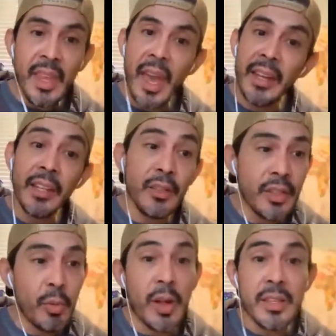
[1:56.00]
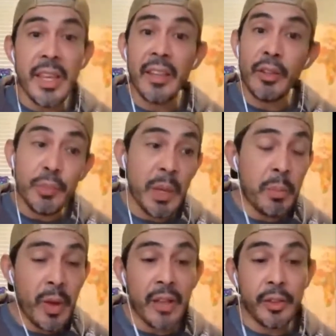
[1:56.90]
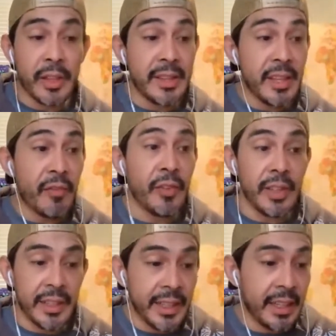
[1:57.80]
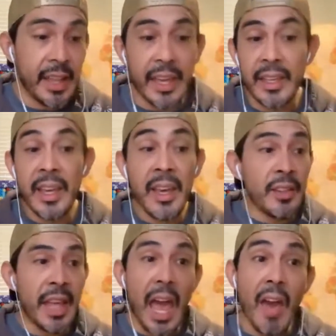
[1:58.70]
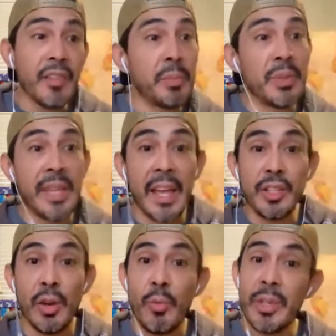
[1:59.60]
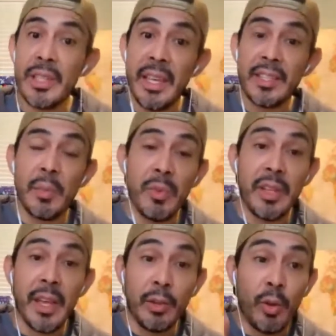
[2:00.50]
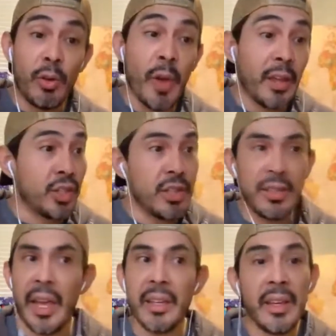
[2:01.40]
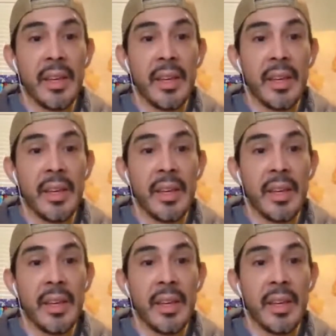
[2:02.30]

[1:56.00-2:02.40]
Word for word: and then the ones that there's people out there that definitely like that have the potential, and we see someone like Lauren, right? She's like